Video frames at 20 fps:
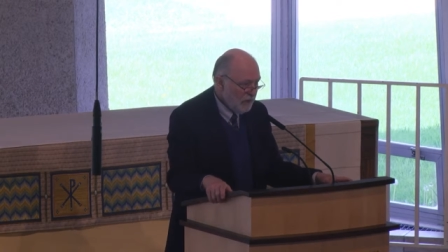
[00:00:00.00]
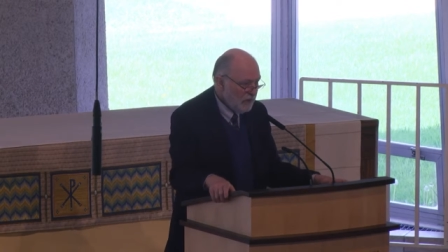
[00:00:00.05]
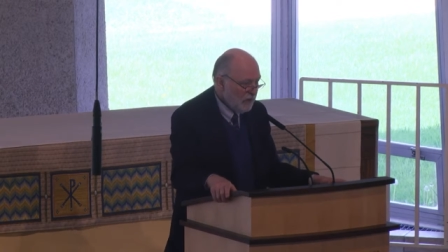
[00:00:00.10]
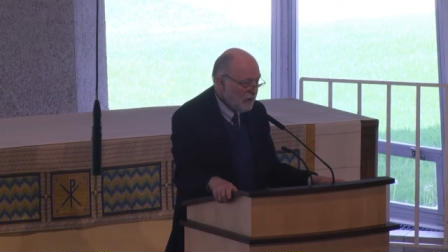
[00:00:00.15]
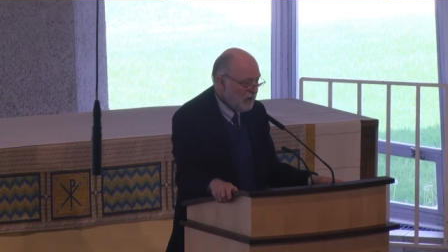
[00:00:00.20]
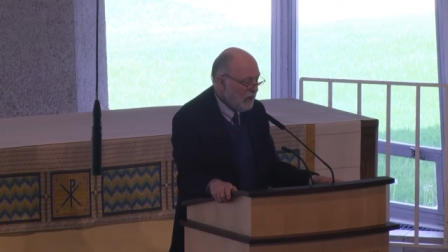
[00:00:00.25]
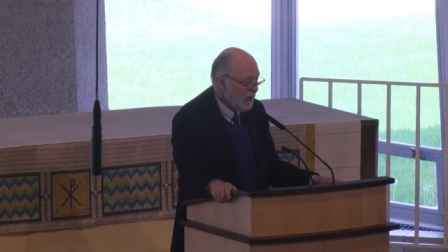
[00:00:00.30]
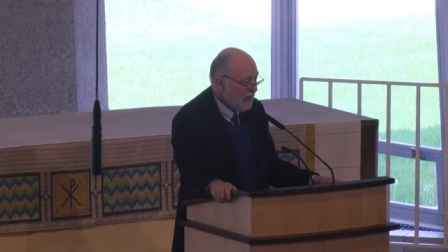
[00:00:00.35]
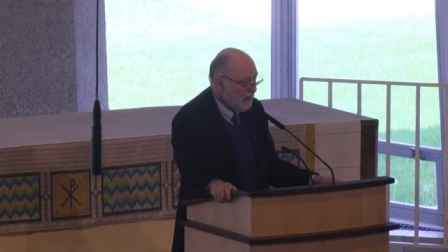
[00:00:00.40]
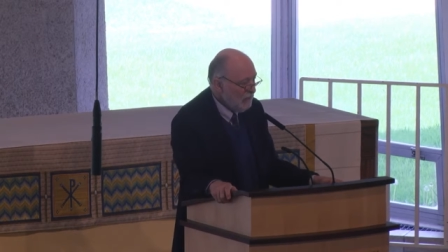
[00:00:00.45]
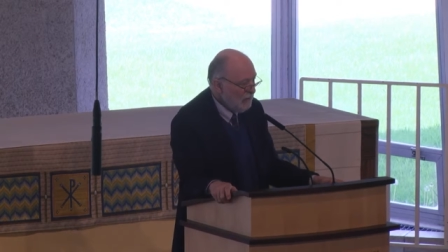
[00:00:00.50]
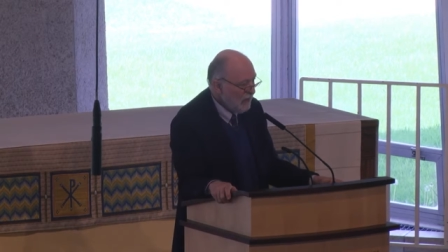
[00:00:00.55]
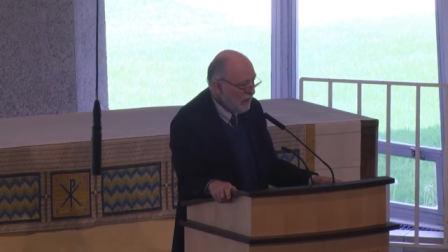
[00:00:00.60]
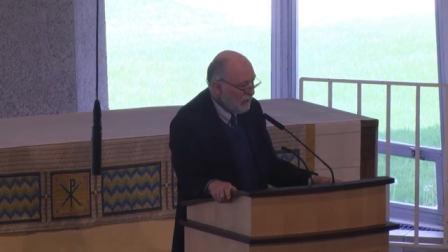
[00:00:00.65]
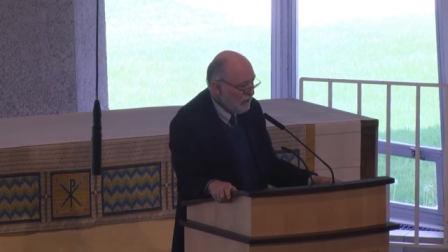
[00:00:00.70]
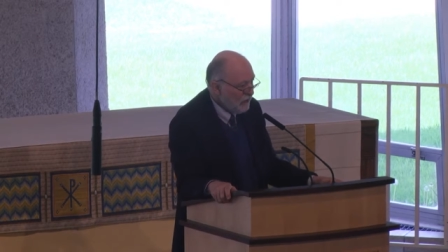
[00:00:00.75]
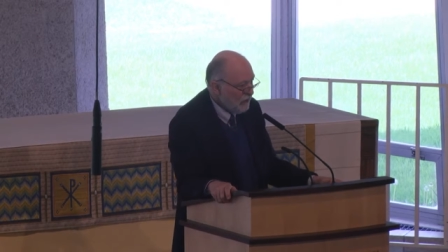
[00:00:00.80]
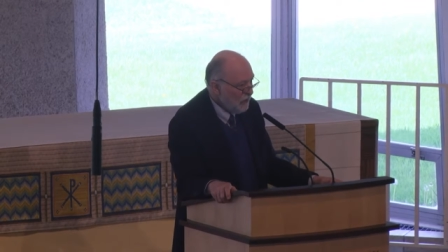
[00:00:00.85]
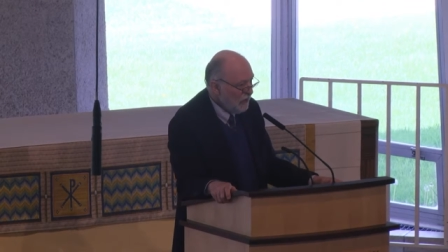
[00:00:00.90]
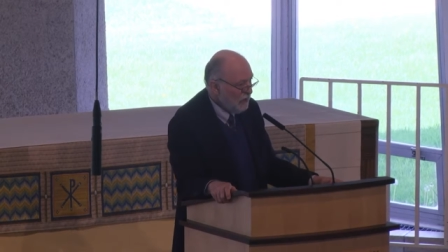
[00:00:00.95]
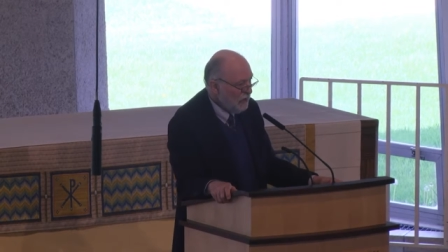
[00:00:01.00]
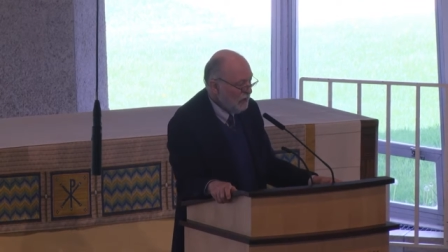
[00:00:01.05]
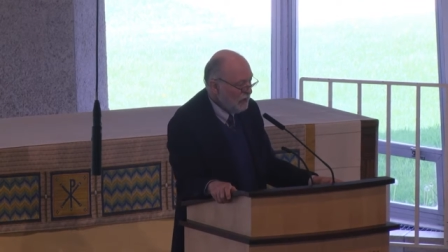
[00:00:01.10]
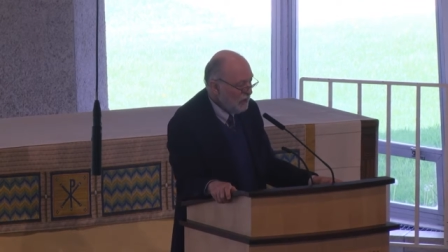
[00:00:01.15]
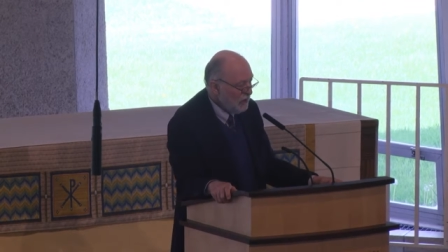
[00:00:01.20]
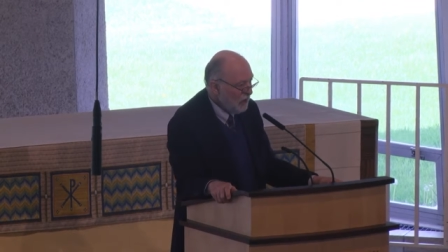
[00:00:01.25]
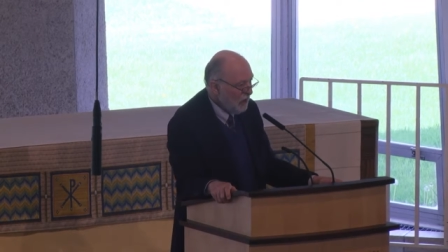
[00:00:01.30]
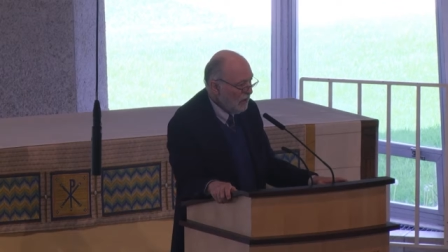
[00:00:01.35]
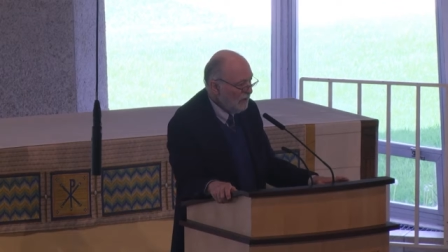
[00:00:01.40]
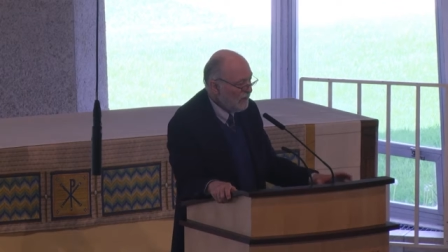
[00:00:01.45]
used to say to my
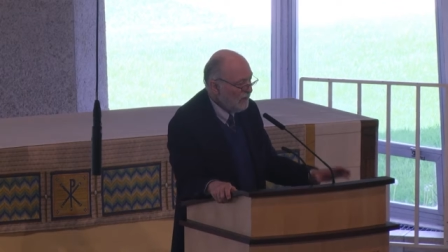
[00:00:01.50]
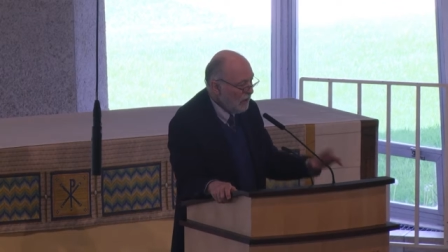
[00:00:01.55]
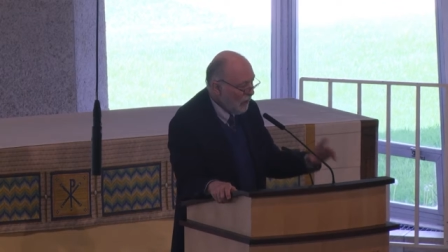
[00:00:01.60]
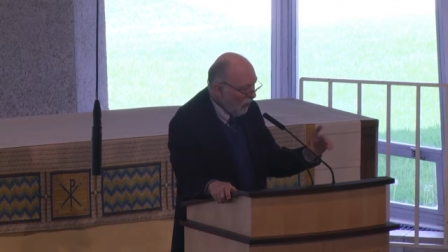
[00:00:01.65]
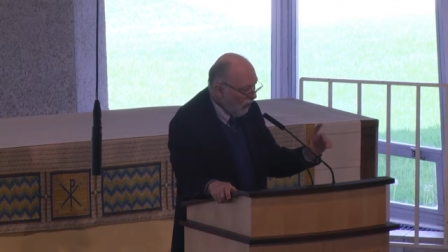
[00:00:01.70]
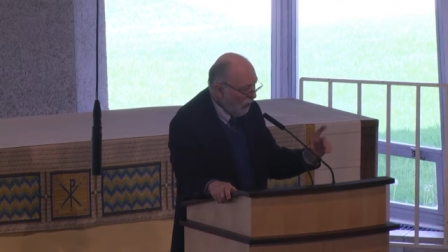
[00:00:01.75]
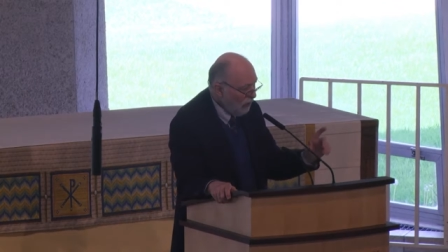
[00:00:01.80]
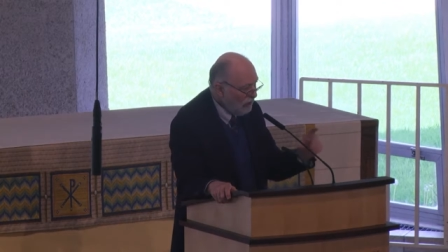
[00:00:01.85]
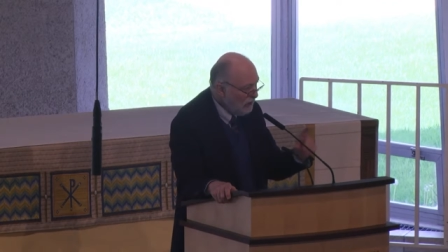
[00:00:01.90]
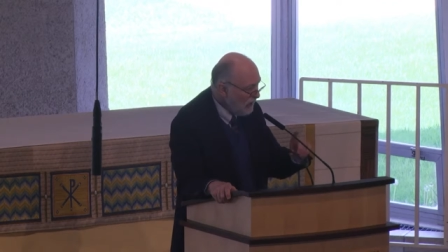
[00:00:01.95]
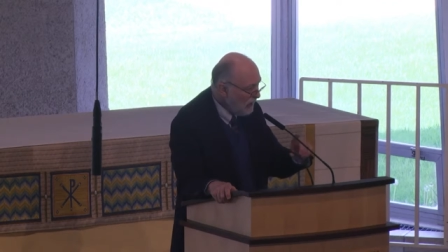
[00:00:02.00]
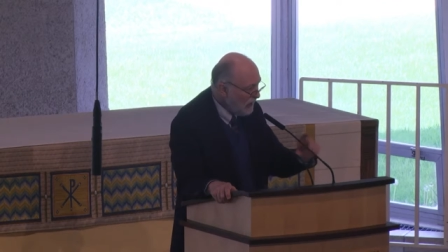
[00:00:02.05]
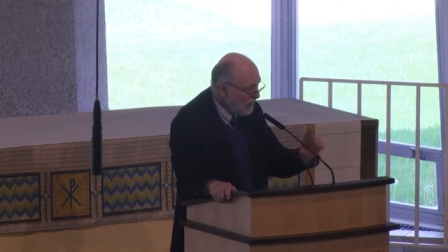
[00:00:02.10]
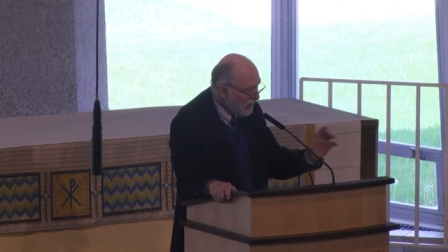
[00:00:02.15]
students, you know, if you only